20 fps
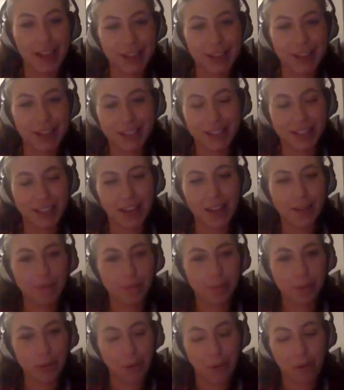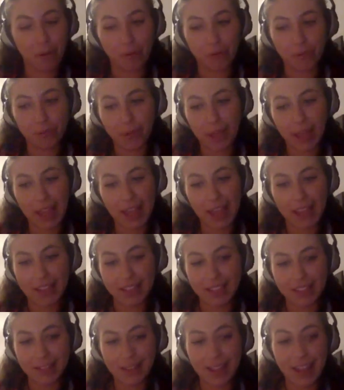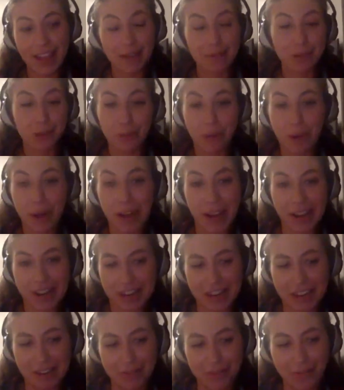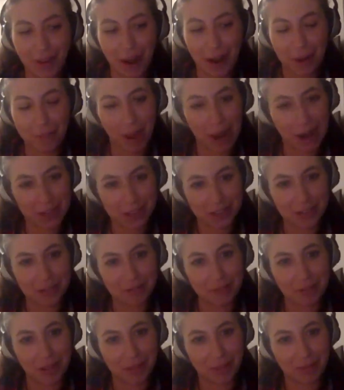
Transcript: editor, Paul, but he was brilliant and he was very patient with